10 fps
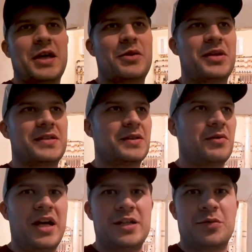The reason why
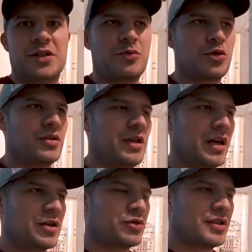I'm introducing
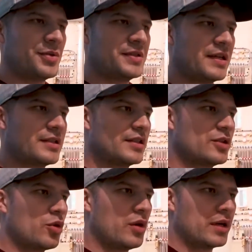myself like this
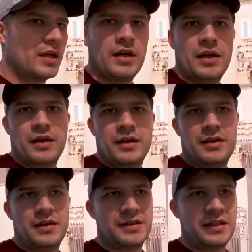is I
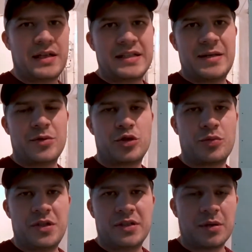wanted to record
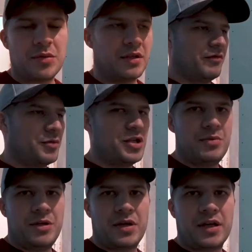this video
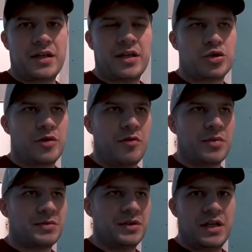with
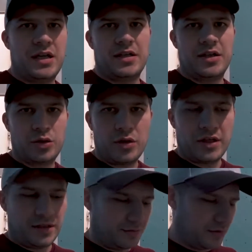English translation
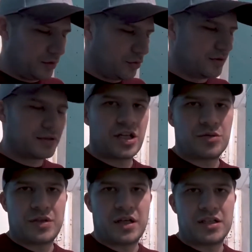
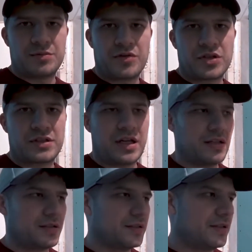to
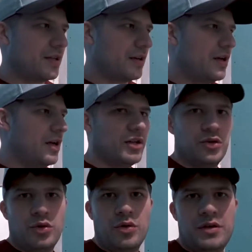show you guys
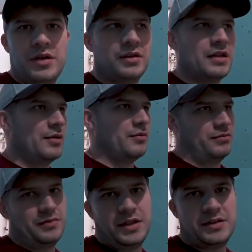some life hacks
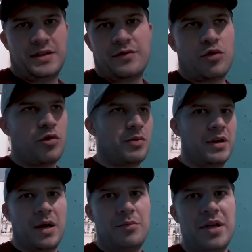to